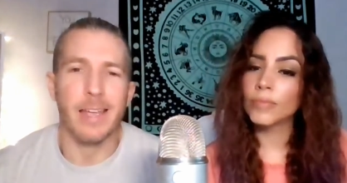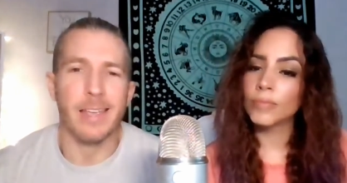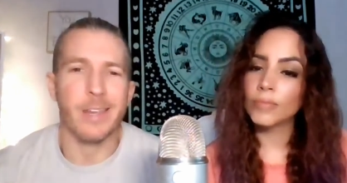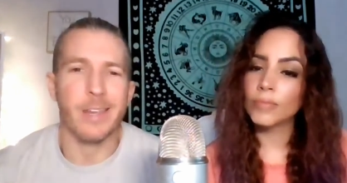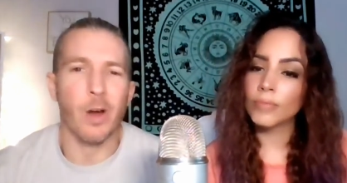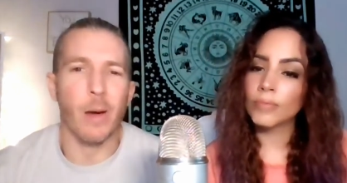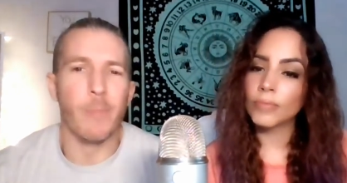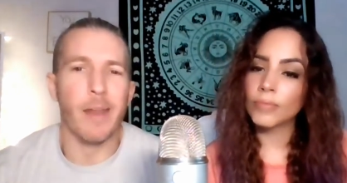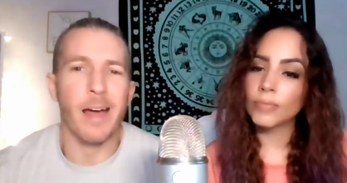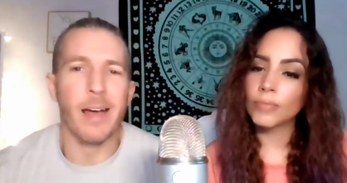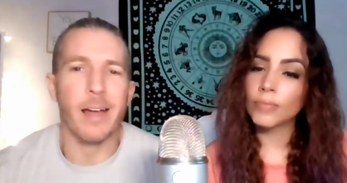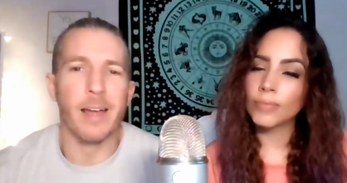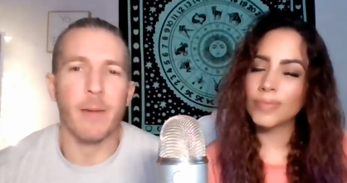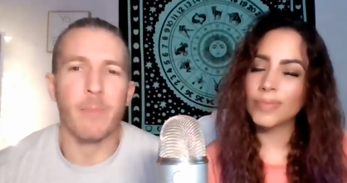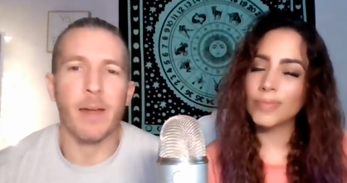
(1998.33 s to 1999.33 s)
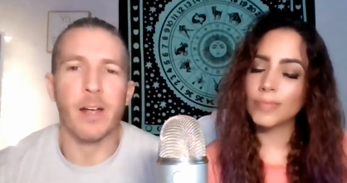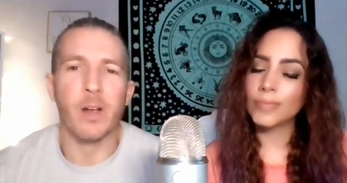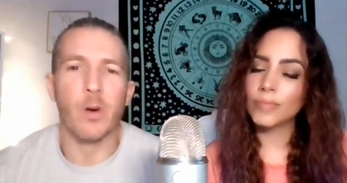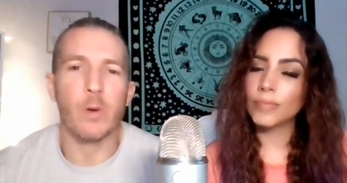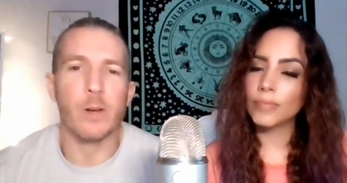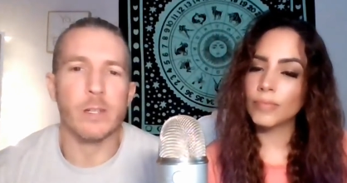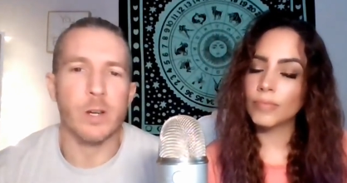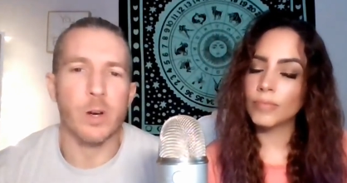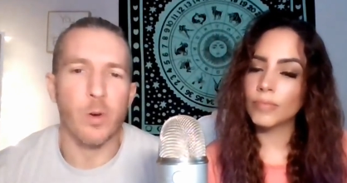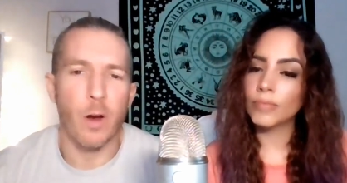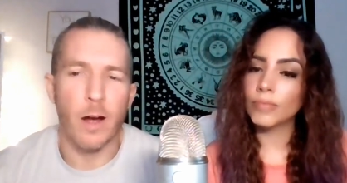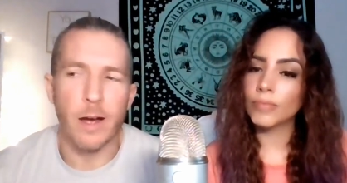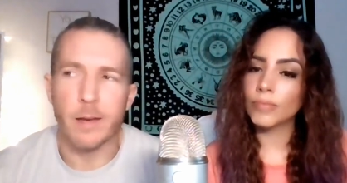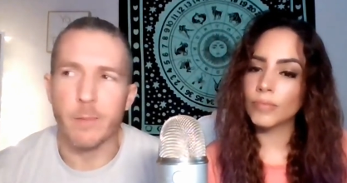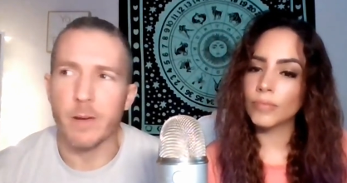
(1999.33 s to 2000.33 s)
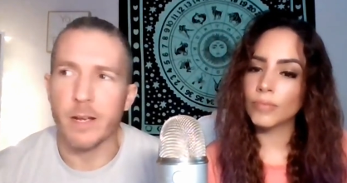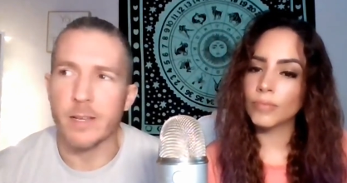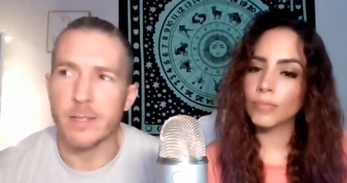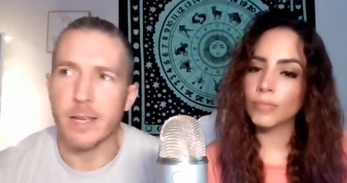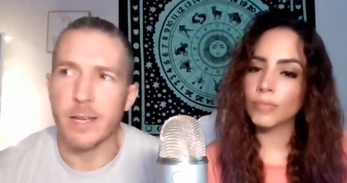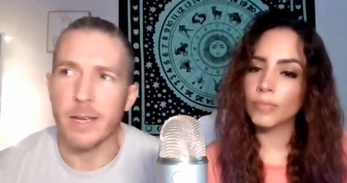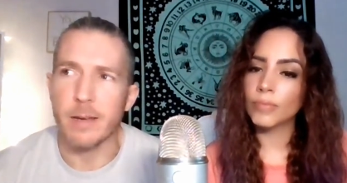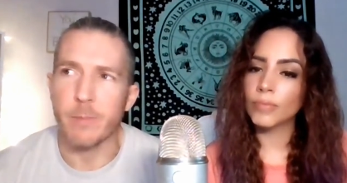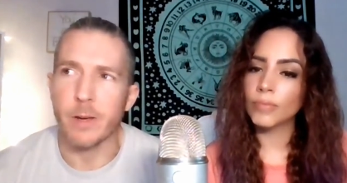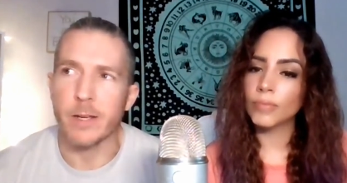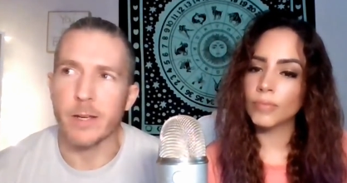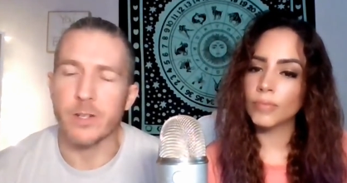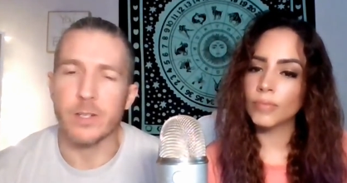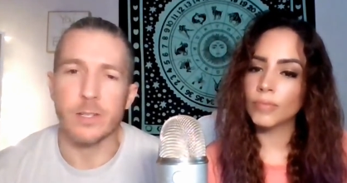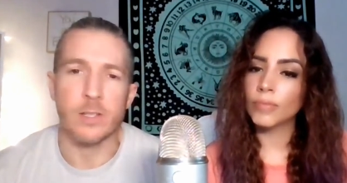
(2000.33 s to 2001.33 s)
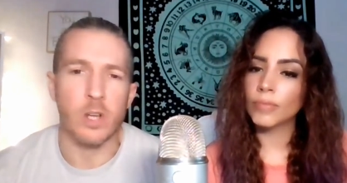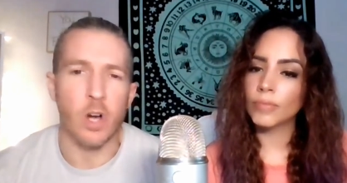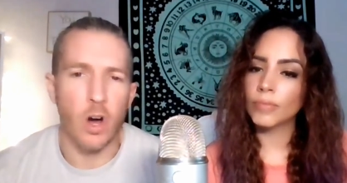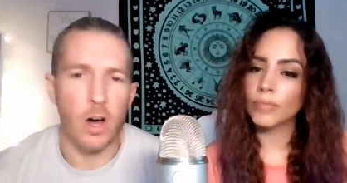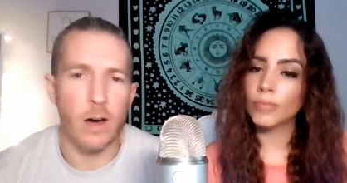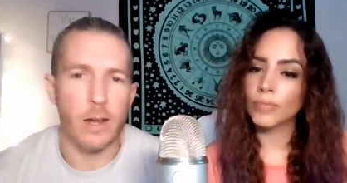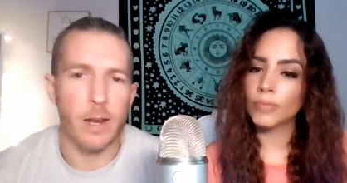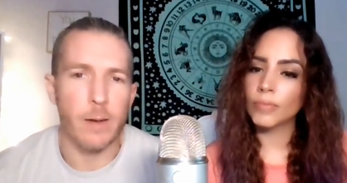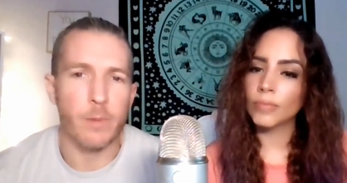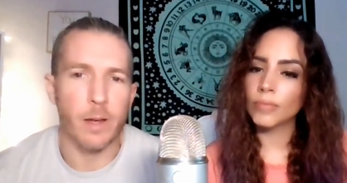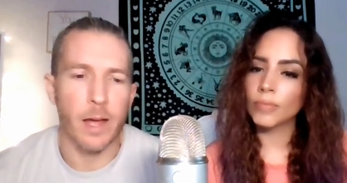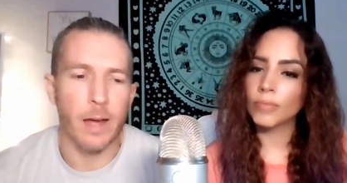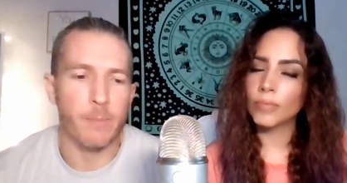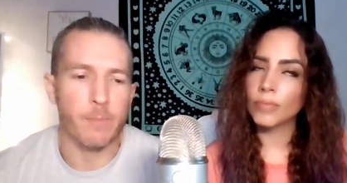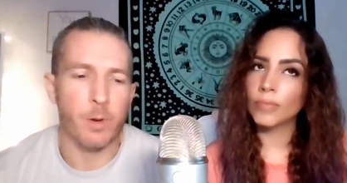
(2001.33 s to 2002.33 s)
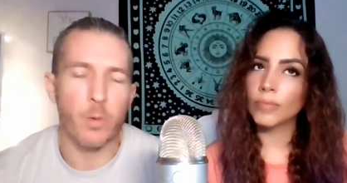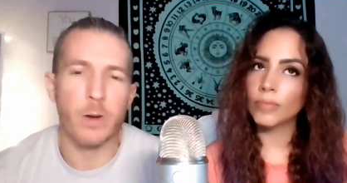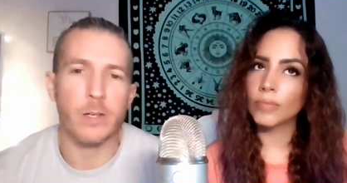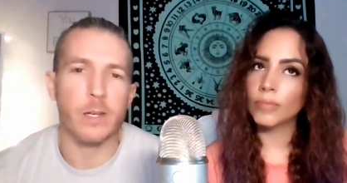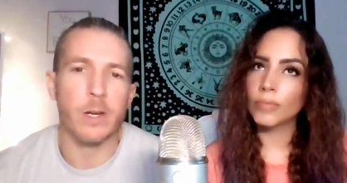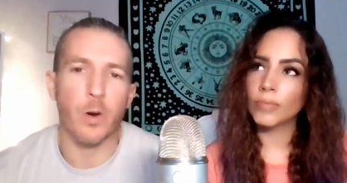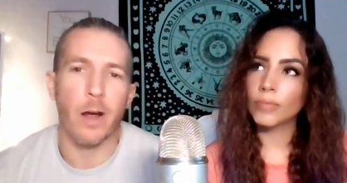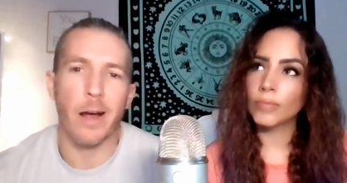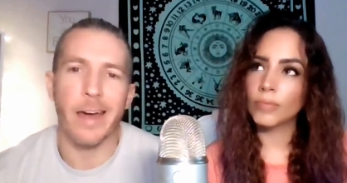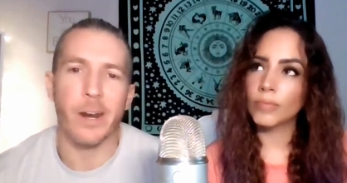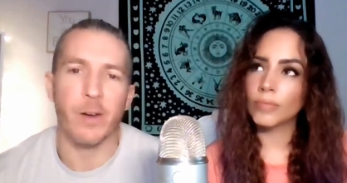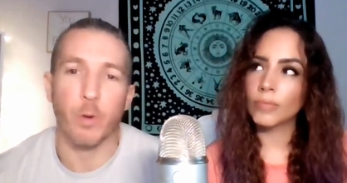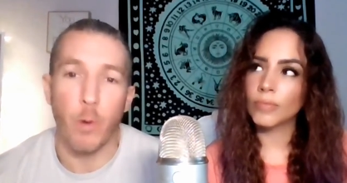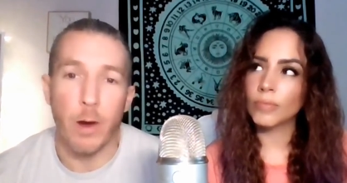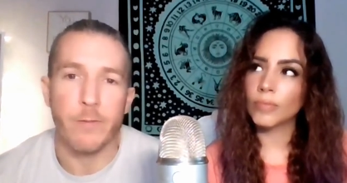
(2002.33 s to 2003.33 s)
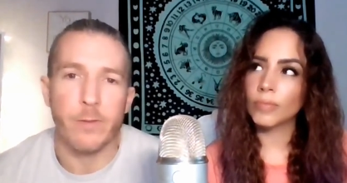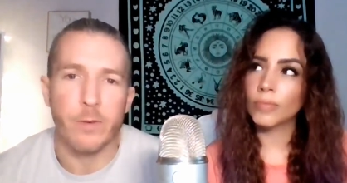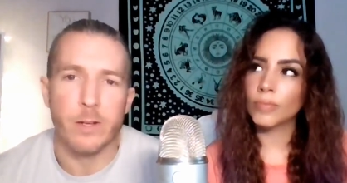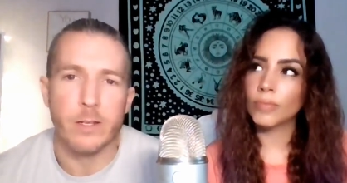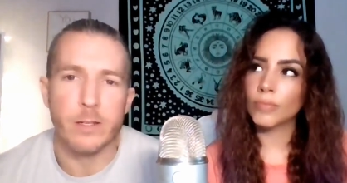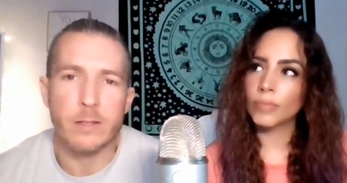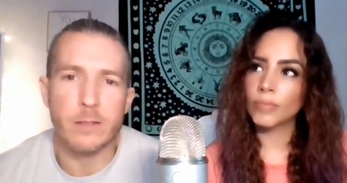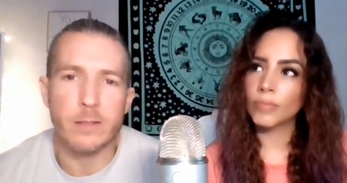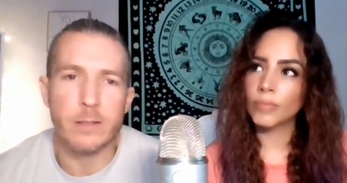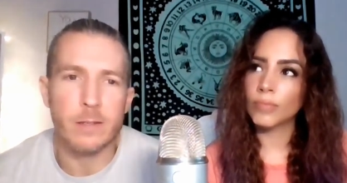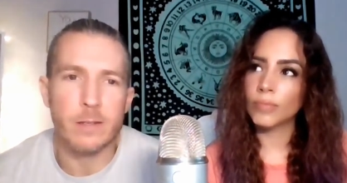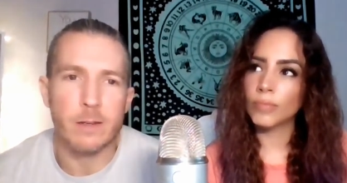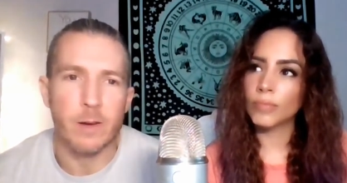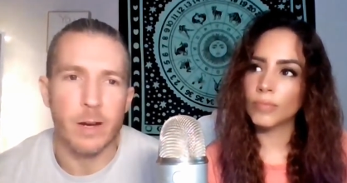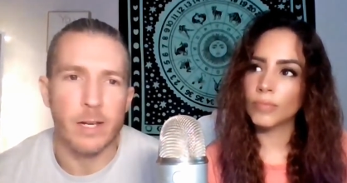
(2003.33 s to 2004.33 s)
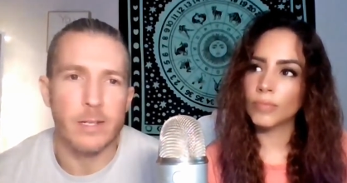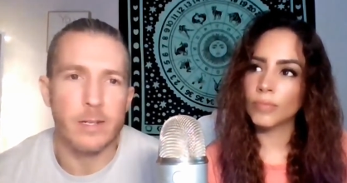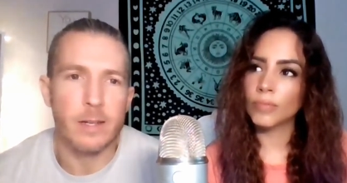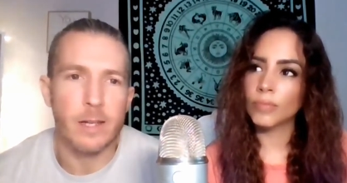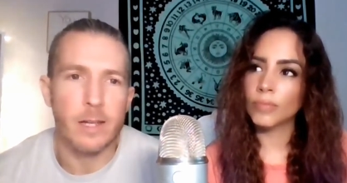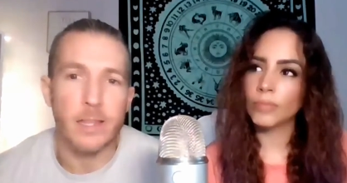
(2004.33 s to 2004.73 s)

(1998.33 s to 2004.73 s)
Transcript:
Speaker 1: you know, I'm not, I'm not going to cry because I, because she's gone. I'm, I'm going to cry out of gratefulness, right?